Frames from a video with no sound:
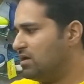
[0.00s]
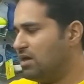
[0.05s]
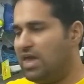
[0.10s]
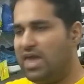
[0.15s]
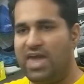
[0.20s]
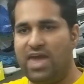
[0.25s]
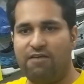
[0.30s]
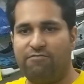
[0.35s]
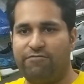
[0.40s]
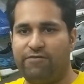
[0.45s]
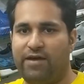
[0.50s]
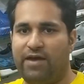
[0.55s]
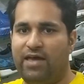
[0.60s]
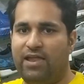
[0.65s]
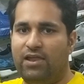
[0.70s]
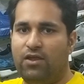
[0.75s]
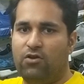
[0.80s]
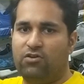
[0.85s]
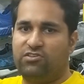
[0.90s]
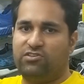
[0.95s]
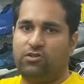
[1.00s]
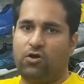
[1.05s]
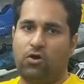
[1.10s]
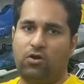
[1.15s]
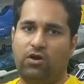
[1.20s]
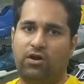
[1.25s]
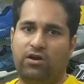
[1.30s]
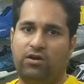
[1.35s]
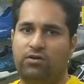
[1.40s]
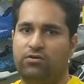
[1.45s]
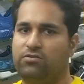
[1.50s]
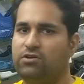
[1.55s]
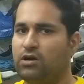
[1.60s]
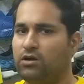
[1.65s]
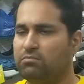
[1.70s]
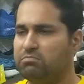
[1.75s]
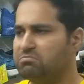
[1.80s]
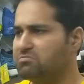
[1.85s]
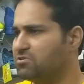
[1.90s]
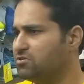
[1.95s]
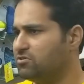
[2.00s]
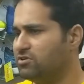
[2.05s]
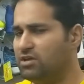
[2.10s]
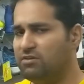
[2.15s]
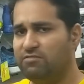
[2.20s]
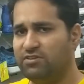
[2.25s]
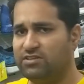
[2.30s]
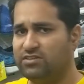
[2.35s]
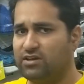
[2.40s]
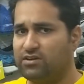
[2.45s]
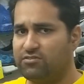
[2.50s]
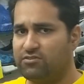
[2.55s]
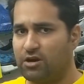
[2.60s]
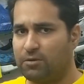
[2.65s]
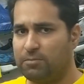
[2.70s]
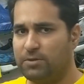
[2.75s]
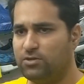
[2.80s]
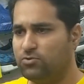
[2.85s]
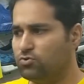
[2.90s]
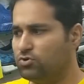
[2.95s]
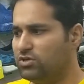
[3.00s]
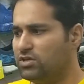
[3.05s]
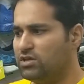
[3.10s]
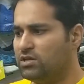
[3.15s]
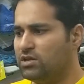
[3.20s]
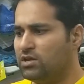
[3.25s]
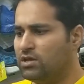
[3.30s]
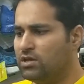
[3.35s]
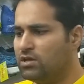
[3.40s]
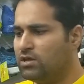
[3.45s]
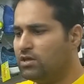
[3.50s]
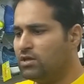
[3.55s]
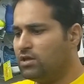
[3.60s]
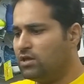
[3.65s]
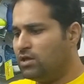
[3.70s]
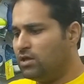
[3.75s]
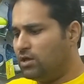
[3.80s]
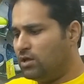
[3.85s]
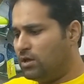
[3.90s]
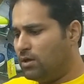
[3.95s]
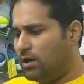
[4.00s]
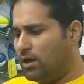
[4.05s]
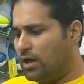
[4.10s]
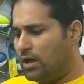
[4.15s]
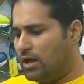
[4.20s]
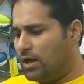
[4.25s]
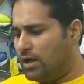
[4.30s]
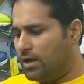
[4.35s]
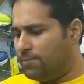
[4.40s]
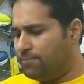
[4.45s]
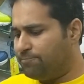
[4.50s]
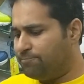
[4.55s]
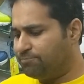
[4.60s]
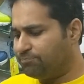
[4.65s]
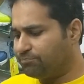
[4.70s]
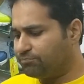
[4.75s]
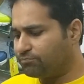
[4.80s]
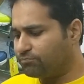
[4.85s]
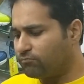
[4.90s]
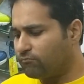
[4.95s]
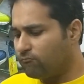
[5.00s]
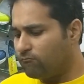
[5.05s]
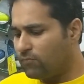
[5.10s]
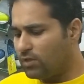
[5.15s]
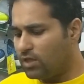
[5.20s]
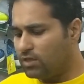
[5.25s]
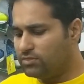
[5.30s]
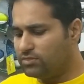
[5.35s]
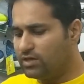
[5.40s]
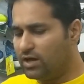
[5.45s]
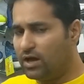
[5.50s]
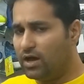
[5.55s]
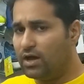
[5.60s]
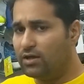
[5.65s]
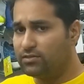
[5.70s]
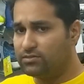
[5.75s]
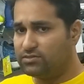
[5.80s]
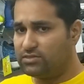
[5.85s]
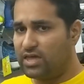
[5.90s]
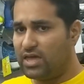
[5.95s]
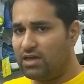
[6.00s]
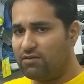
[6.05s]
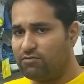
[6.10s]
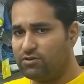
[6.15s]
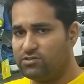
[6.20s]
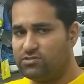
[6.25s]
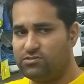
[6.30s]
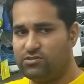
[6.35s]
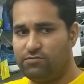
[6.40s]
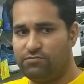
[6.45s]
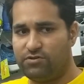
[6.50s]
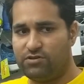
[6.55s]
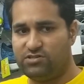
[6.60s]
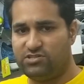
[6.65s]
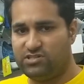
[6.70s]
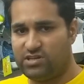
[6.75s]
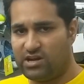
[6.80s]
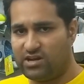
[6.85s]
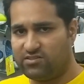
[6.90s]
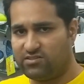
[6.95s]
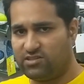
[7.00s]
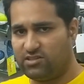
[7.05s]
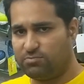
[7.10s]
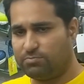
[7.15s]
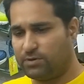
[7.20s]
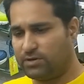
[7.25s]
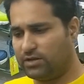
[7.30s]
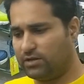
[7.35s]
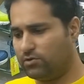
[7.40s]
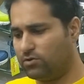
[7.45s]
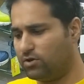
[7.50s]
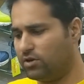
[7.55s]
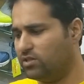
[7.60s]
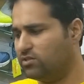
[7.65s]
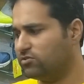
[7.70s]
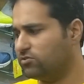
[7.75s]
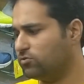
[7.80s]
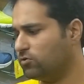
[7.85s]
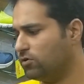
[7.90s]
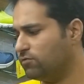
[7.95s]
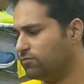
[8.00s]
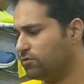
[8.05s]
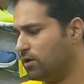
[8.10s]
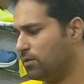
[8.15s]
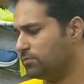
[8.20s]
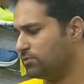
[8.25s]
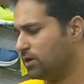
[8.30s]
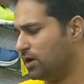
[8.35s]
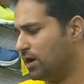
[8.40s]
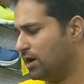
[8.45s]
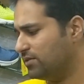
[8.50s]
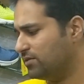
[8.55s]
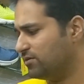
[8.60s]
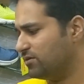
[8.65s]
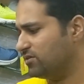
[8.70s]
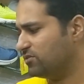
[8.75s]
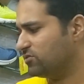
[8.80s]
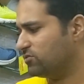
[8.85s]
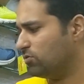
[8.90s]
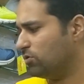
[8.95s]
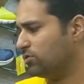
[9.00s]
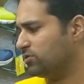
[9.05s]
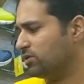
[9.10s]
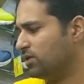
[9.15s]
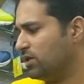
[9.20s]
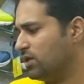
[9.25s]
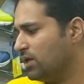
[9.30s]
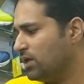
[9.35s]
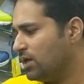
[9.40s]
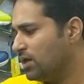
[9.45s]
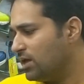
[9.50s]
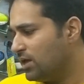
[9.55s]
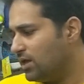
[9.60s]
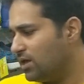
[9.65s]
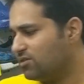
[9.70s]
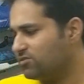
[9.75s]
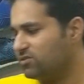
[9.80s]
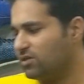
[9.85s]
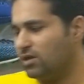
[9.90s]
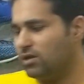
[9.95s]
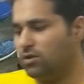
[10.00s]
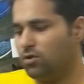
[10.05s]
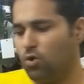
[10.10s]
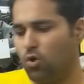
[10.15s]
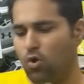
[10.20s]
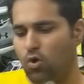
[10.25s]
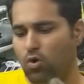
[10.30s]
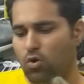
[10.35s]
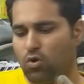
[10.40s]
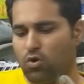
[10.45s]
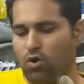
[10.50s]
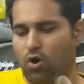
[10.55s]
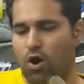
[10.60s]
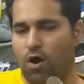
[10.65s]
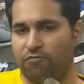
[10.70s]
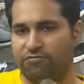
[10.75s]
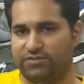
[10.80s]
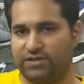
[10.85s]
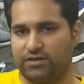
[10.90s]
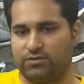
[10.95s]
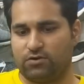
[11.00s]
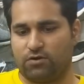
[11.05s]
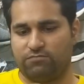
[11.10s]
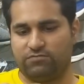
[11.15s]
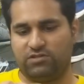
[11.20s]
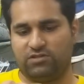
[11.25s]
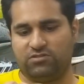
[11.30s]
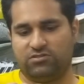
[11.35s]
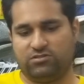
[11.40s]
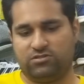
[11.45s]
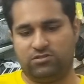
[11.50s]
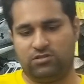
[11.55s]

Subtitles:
AFL or soccer, even the rugby union. The thing which differentiates this particular insole from the other insoles is the low offset of this